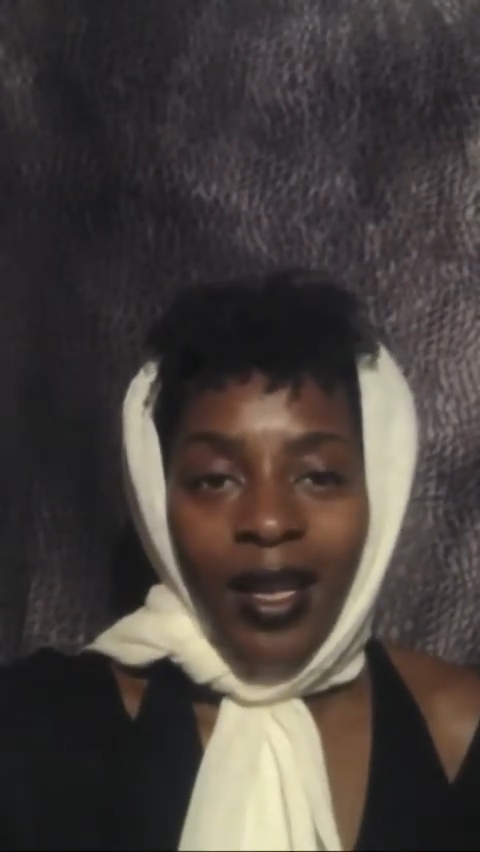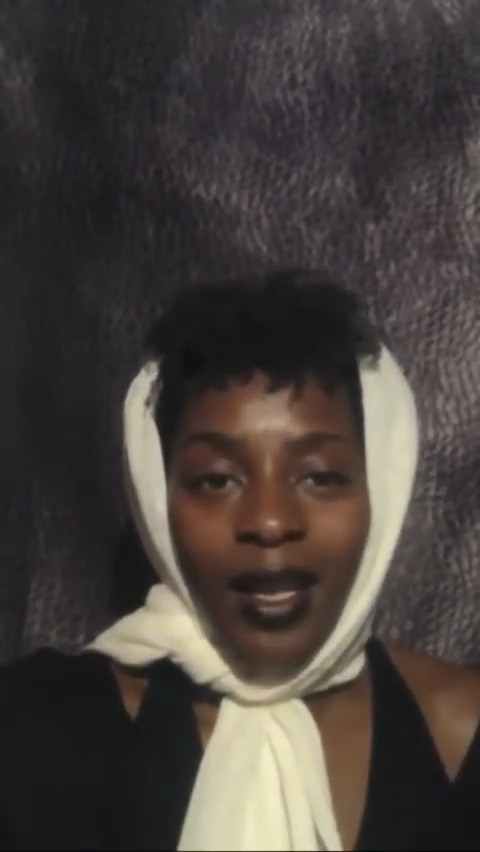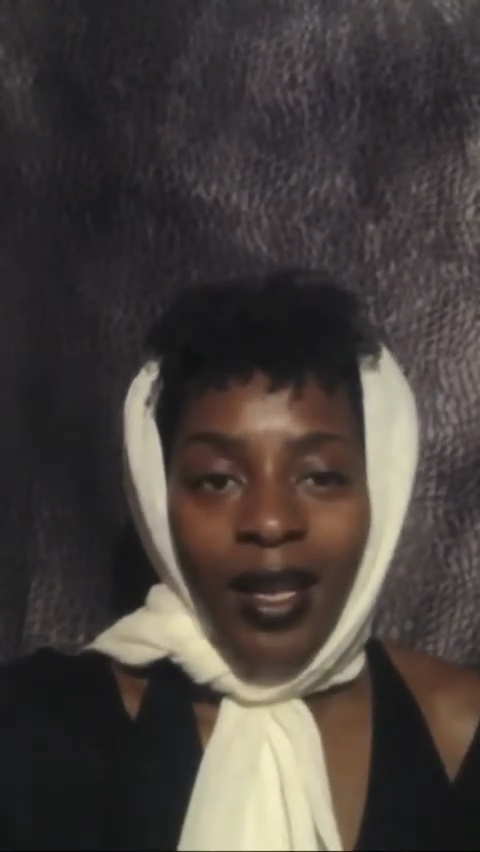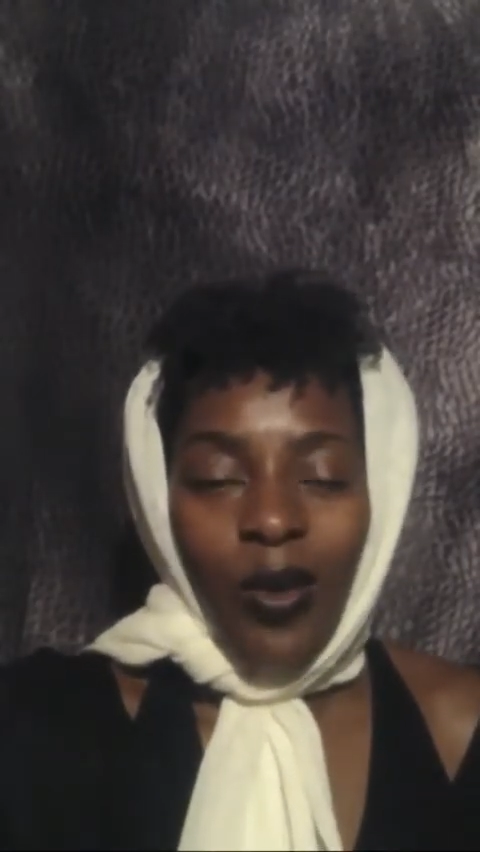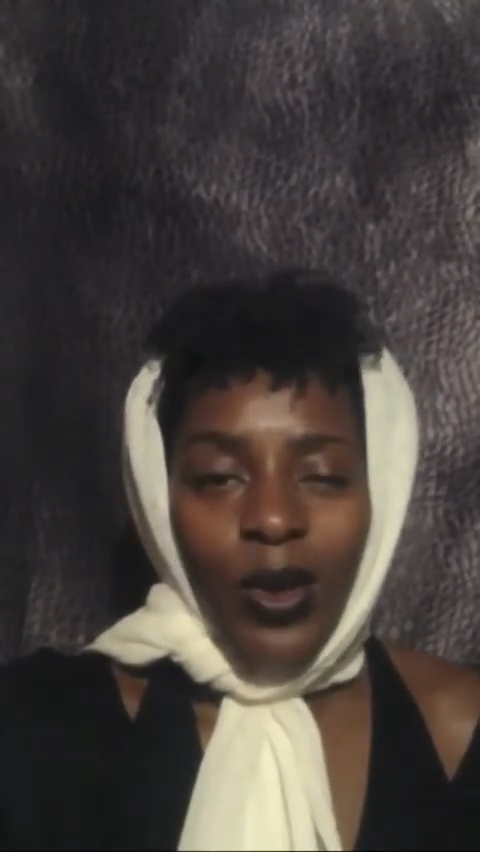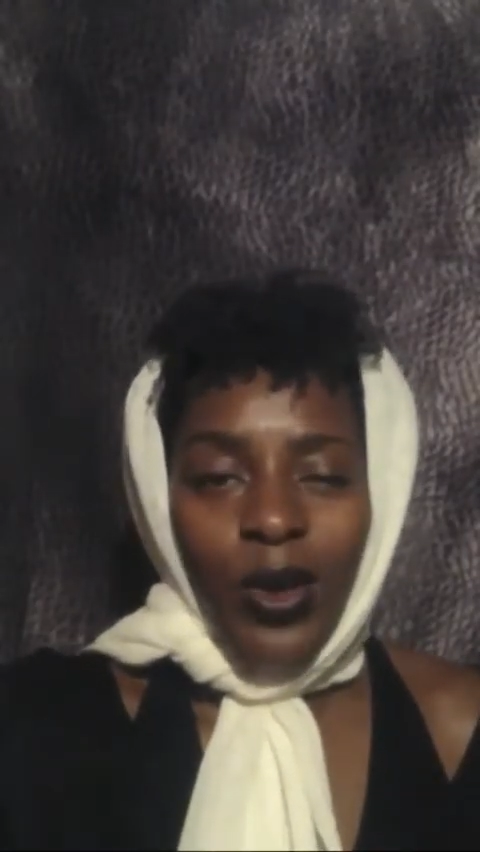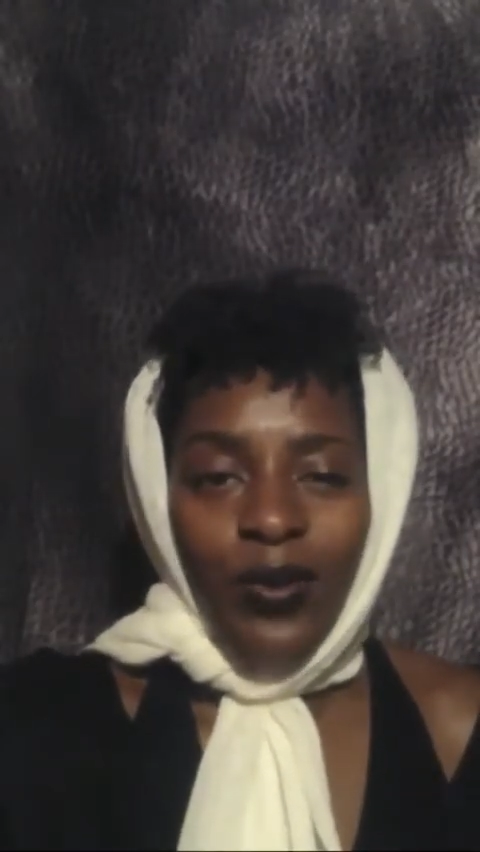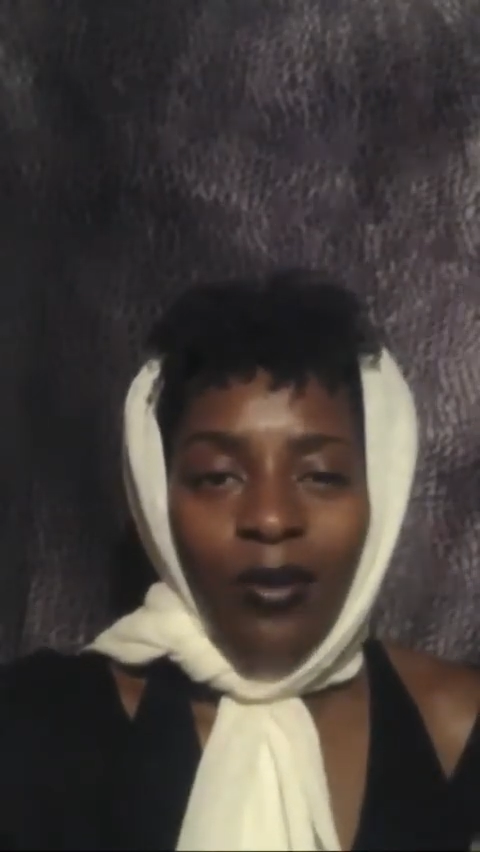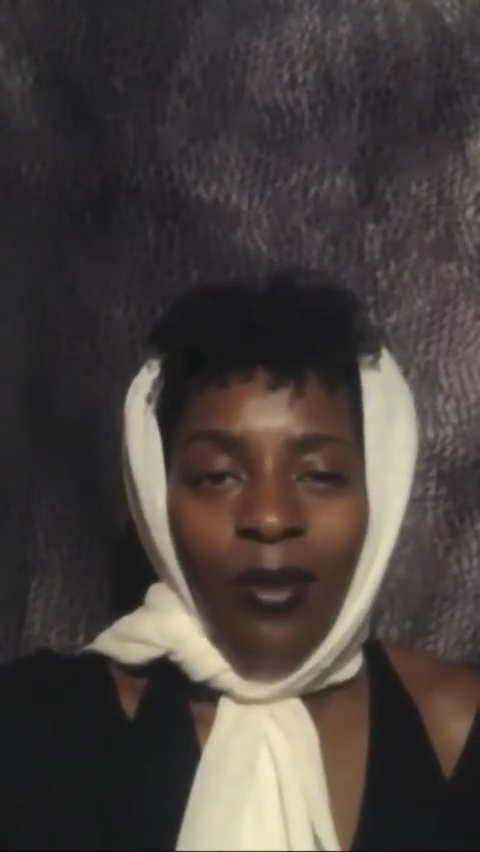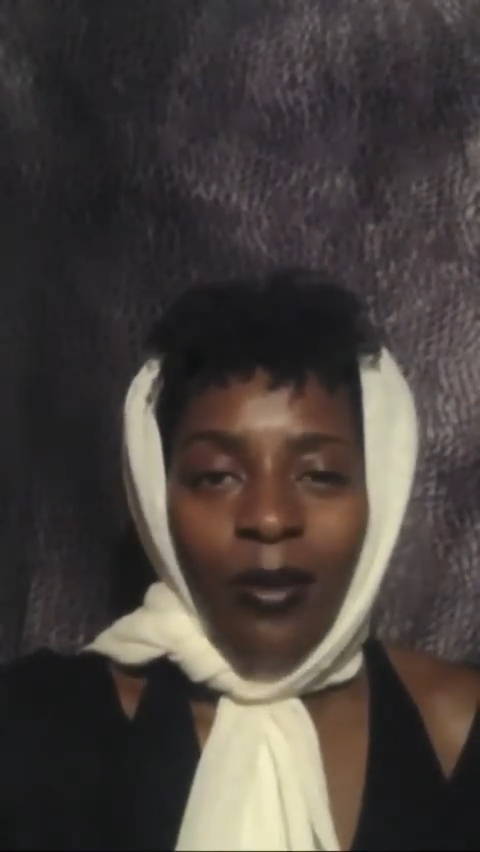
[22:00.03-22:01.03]
always
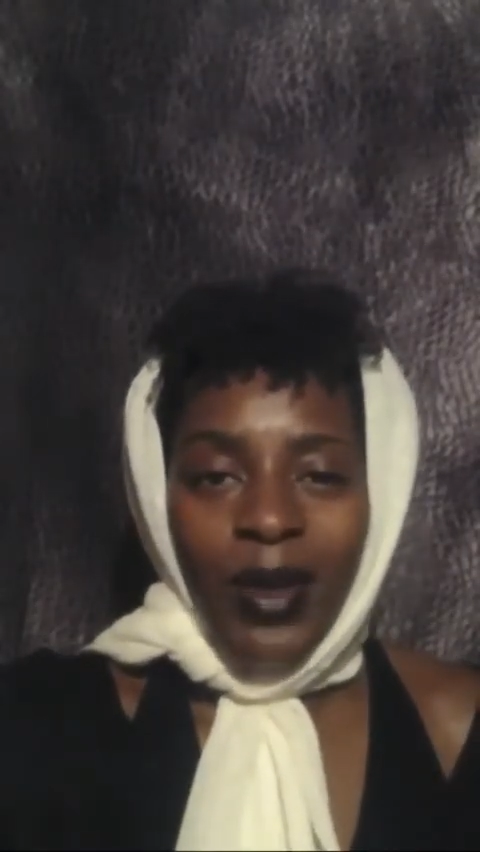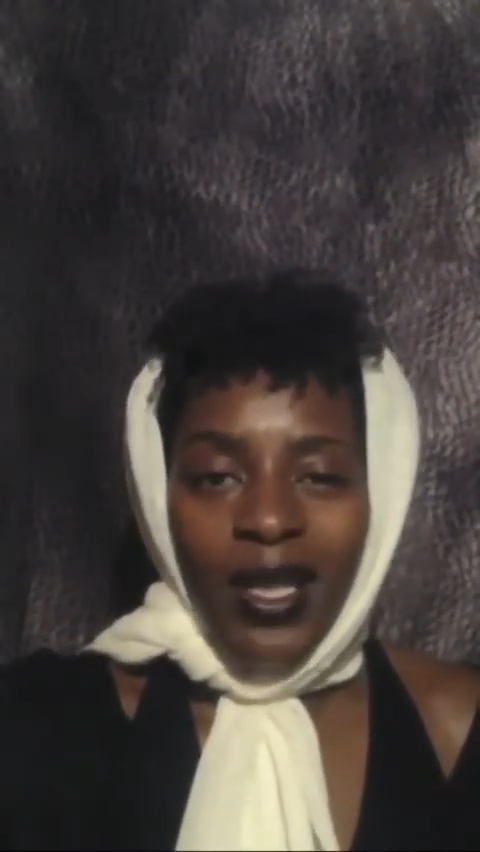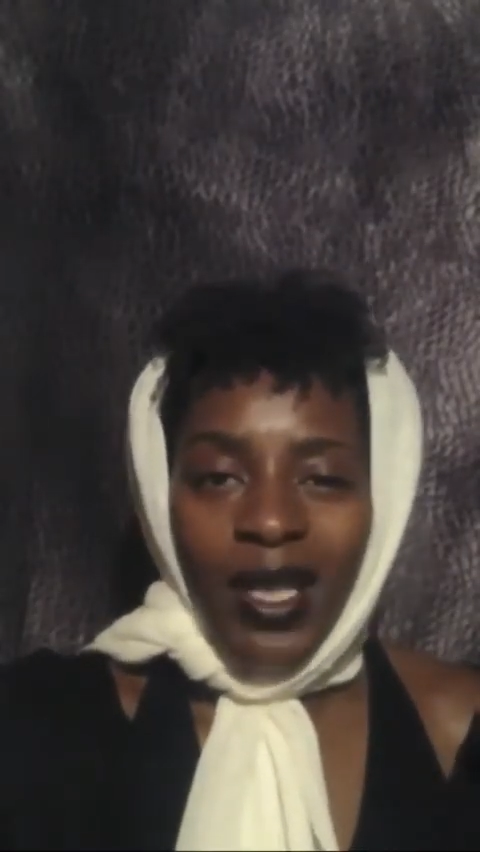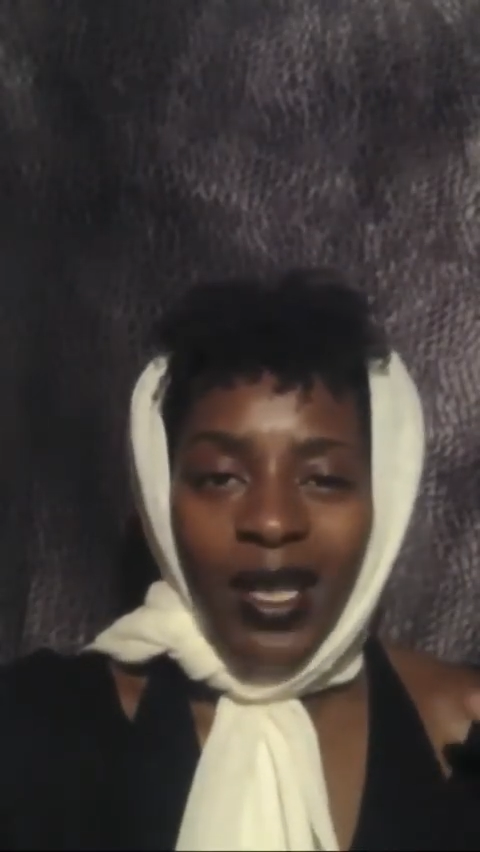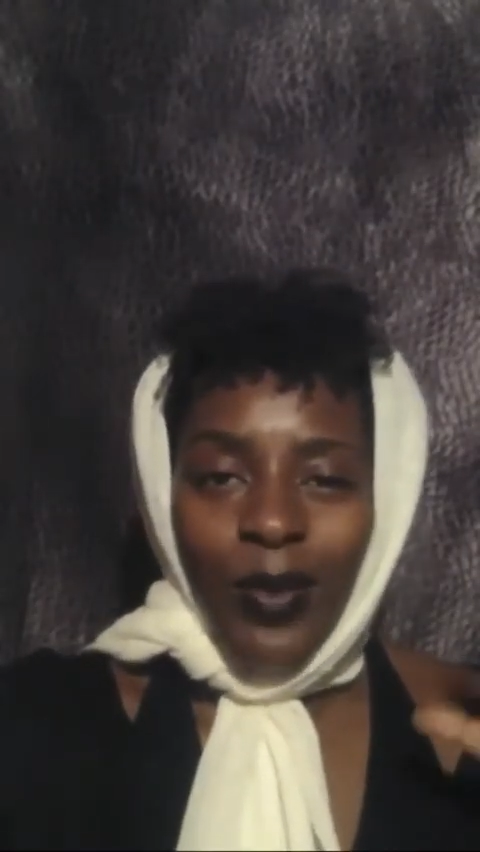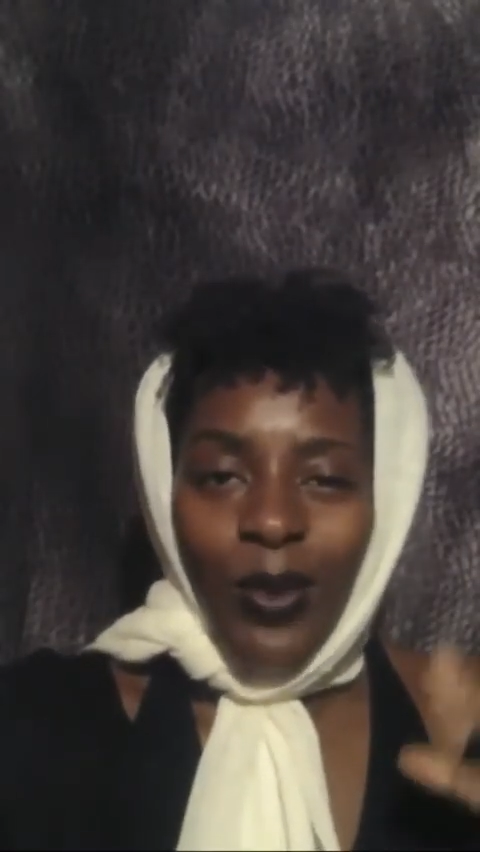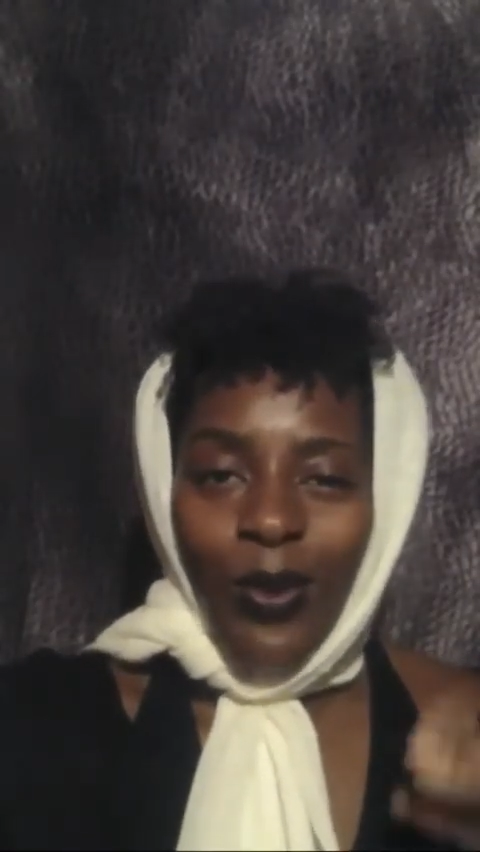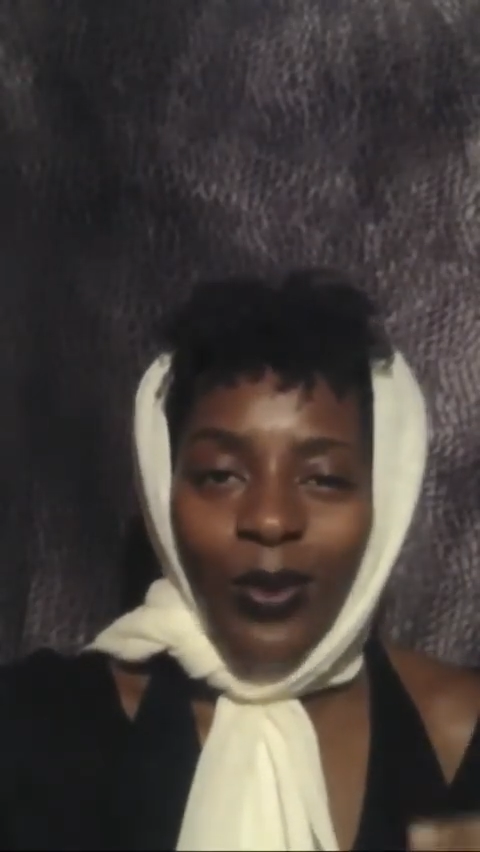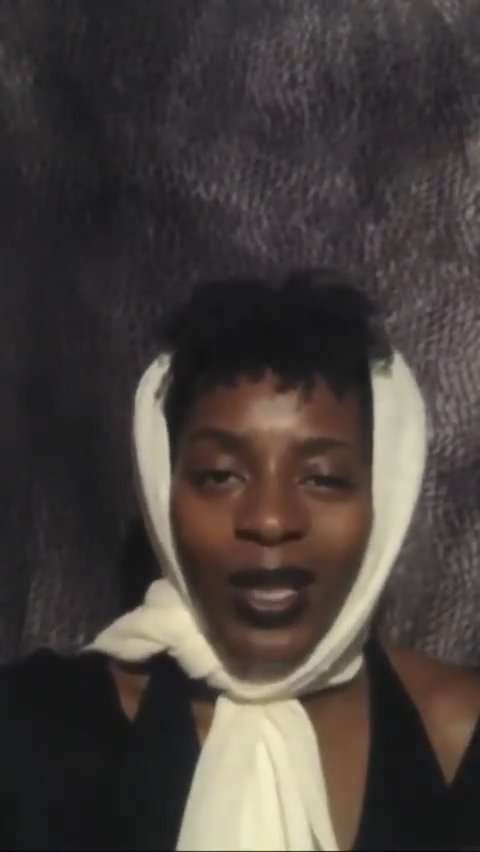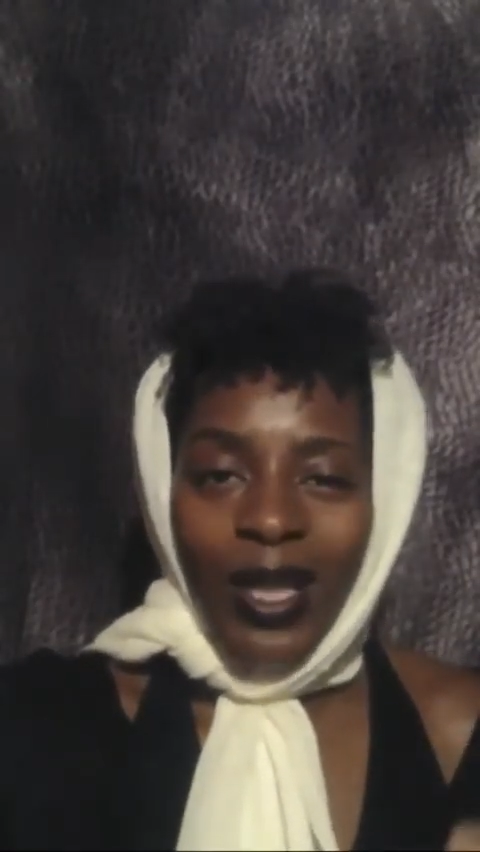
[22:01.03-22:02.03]
remember to keep cool,
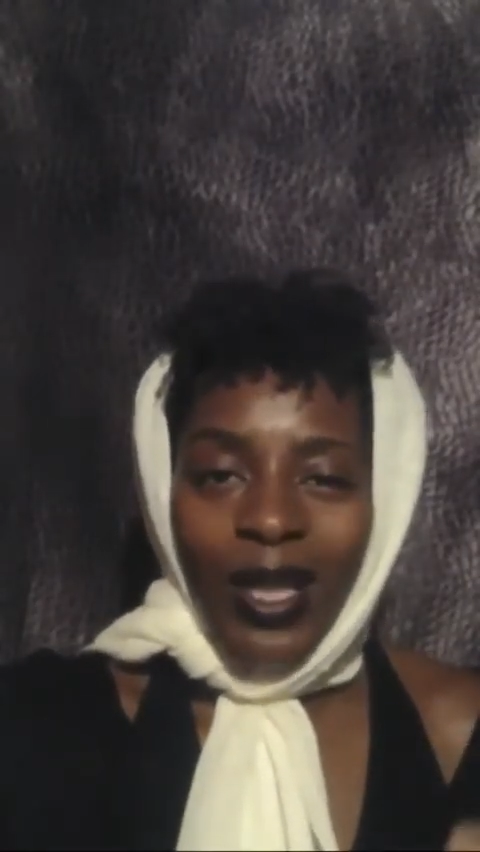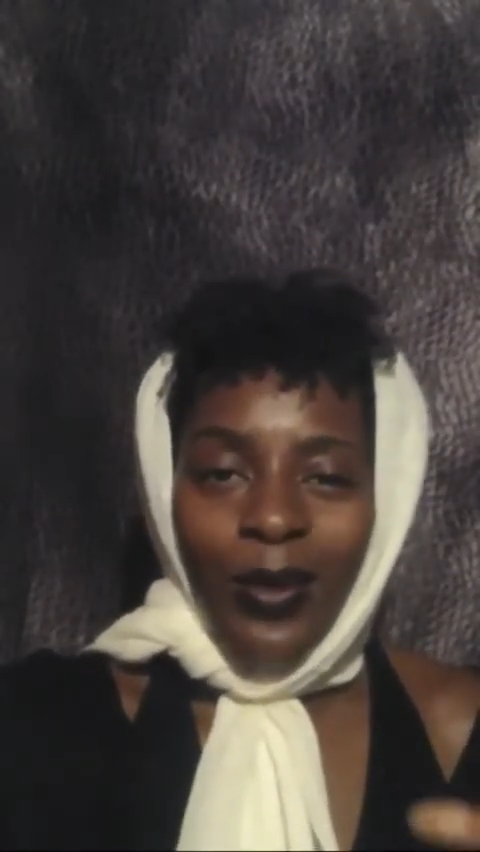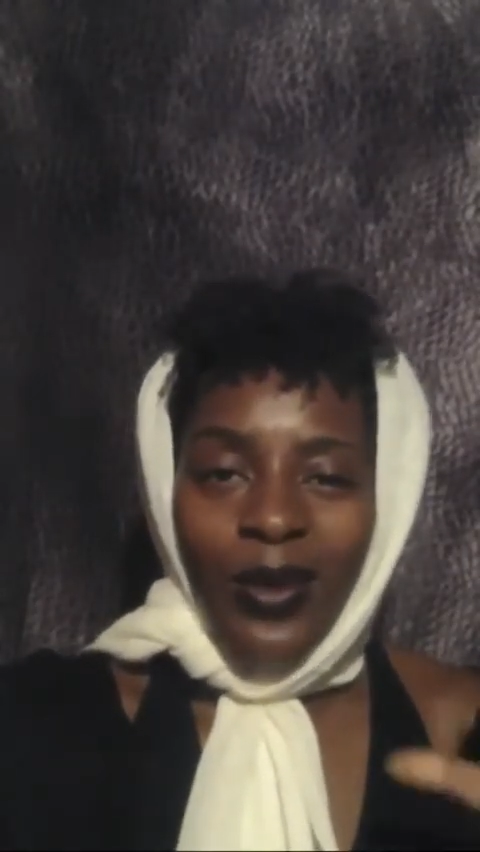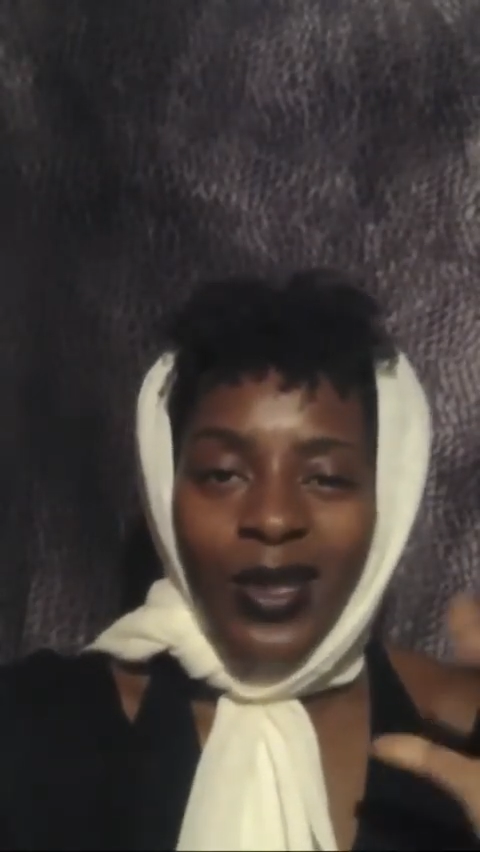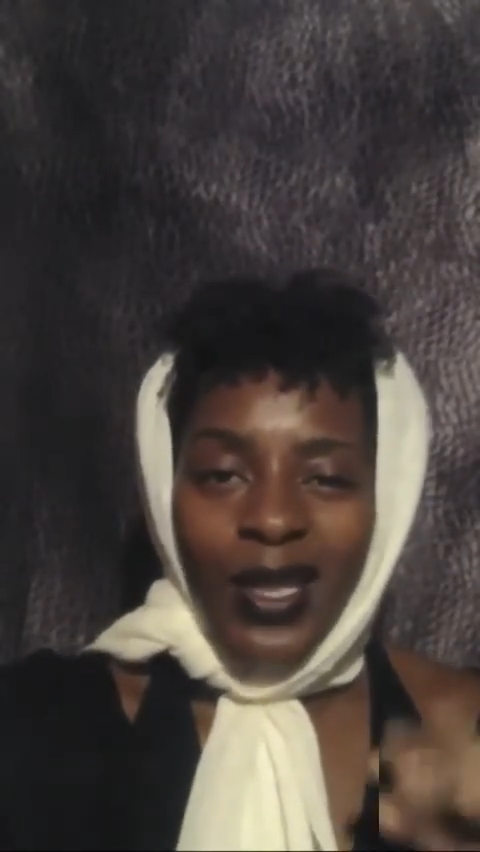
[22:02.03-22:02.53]
keep your zen,